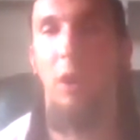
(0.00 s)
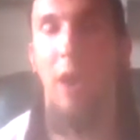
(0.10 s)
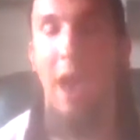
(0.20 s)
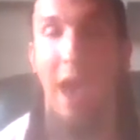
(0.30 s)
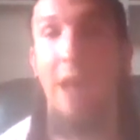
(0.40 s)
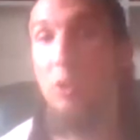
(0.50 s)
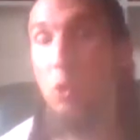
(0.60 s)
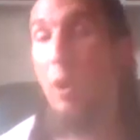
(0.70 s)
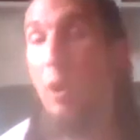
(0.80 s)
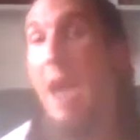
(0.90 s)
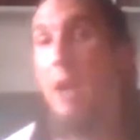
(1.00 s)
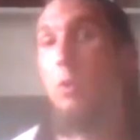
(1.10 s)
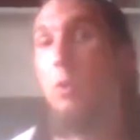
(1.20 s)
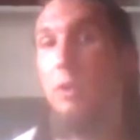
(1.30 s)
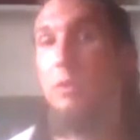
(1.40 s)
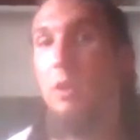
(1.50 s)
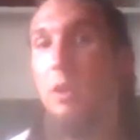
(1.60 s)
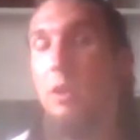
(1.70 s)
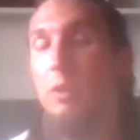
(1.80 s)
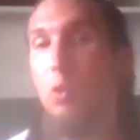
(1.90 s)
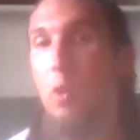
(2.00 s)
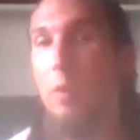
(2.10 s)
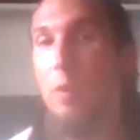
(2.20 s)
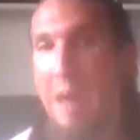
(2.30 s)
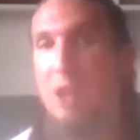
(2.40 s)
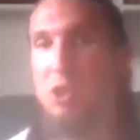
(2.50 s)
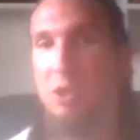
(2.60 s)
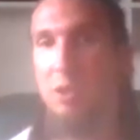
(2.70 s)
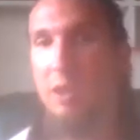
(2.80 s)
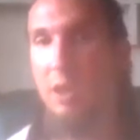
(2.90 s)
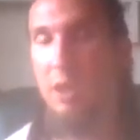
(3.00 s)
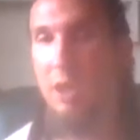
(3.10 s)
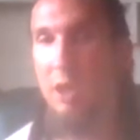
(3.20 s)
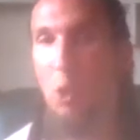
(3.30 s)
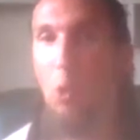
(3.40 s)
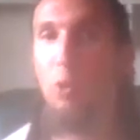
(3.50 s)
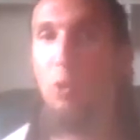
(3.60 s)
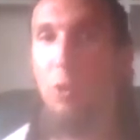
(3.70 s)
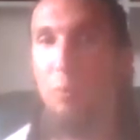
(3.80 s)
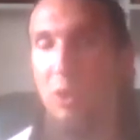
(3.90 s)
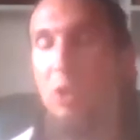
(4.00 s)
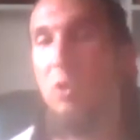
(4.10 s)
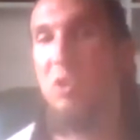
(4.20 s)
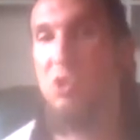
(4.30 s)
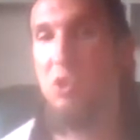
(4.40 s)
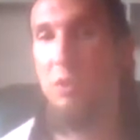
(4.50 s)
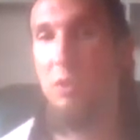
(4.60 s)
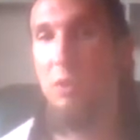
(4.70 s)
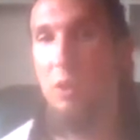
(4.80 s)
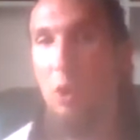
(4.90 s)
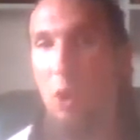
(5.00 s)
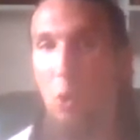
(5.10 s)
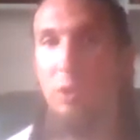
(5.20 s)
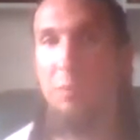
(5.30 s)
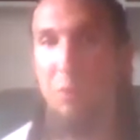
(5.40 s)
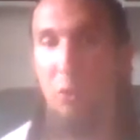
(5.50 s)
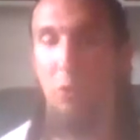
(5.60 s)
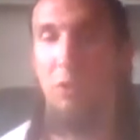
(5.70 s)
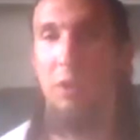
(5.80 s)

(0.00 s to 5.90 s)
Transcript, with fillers: and quite accurate to imagine a, an older pre-Christian holy building